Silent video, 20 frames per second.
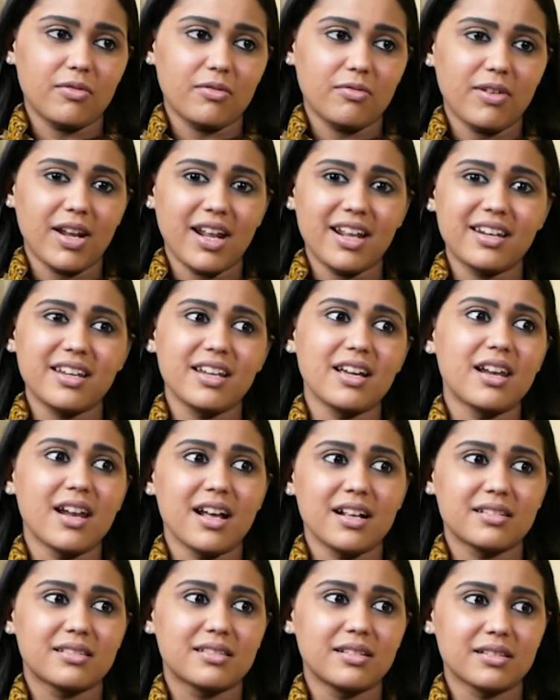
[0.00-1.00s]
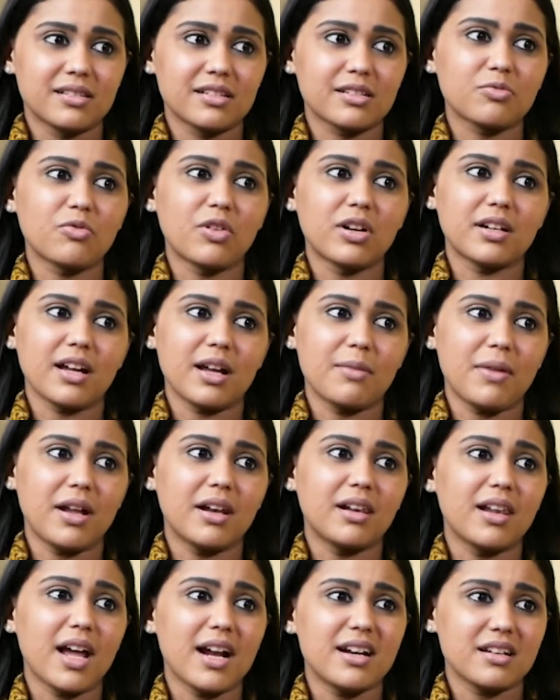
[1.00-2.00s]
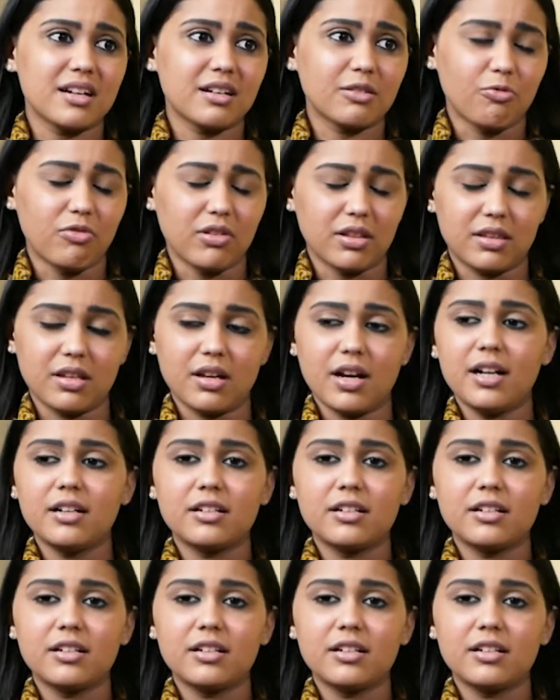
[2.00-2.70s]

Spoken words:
when I realized this is what I'm enlightened with.